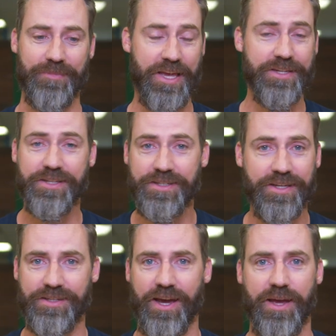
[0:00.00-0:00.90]

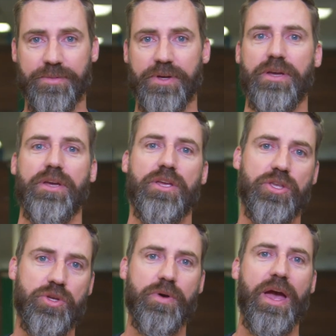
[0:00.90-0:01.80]
entity type,
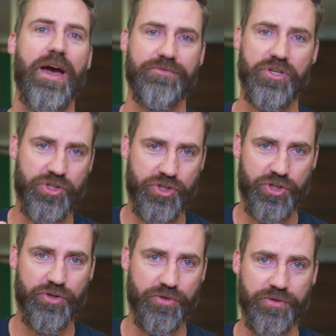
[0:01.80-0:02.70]
you have to
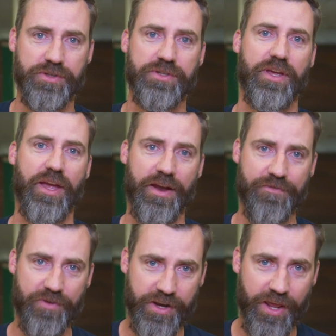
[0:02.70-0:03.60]
choose
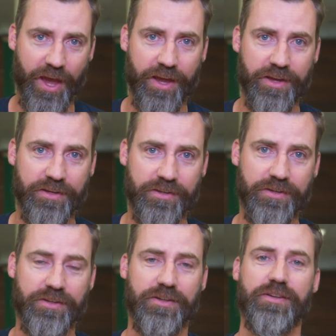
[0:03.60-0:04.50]
every day
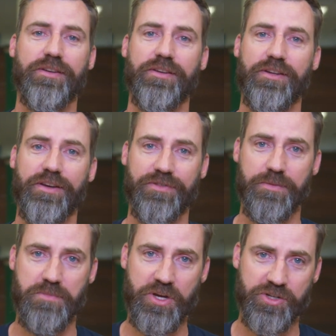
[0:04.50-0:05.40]
if
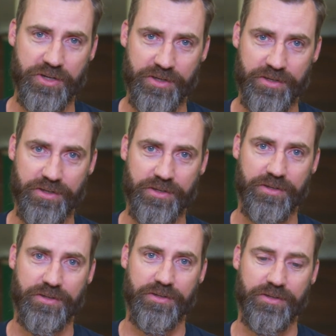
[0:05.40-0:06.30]
the mission,
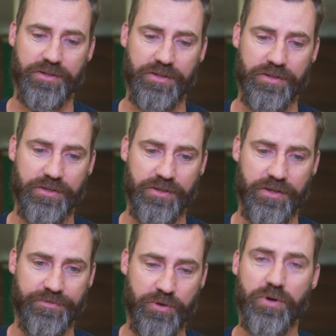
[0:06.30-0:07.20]

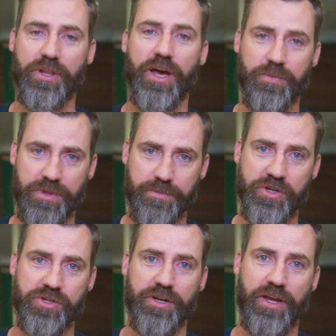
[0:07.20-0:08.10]
if you are aligned with the
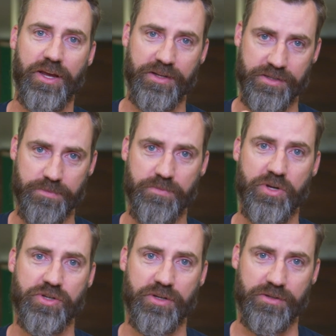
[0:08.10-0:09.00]
mission, and is the
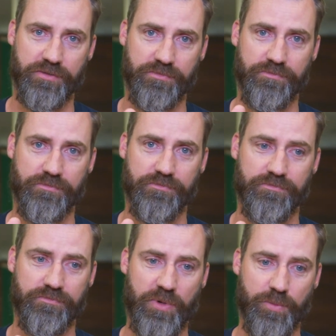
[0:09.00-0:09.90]
mission
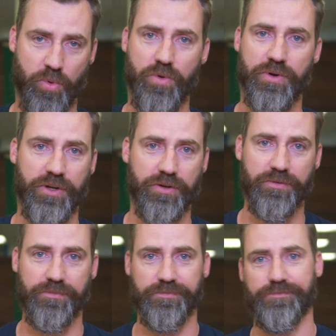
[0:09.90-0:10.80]
important to
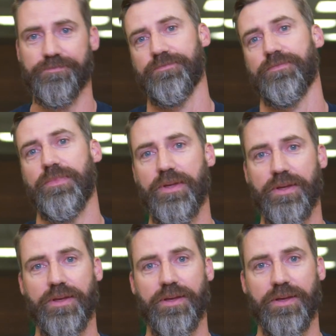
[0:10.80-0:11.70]

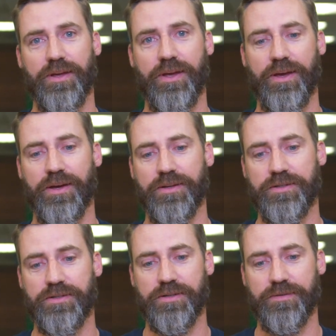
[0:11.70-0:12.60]
you.
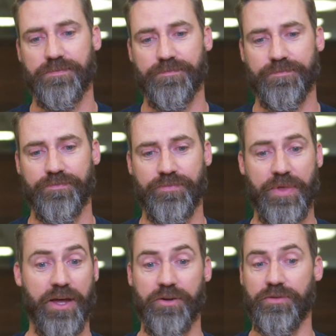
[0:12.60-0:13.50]
And
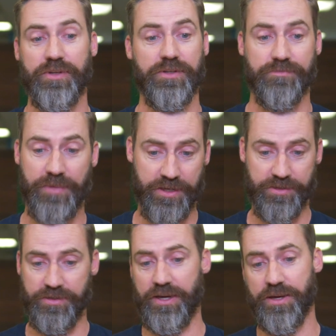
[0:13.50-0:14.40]
that only,
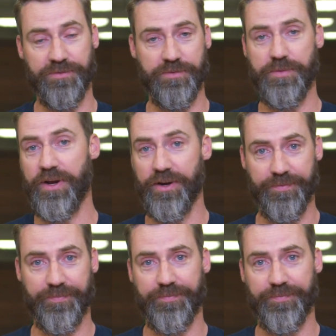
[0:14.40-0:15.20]
that comes from here.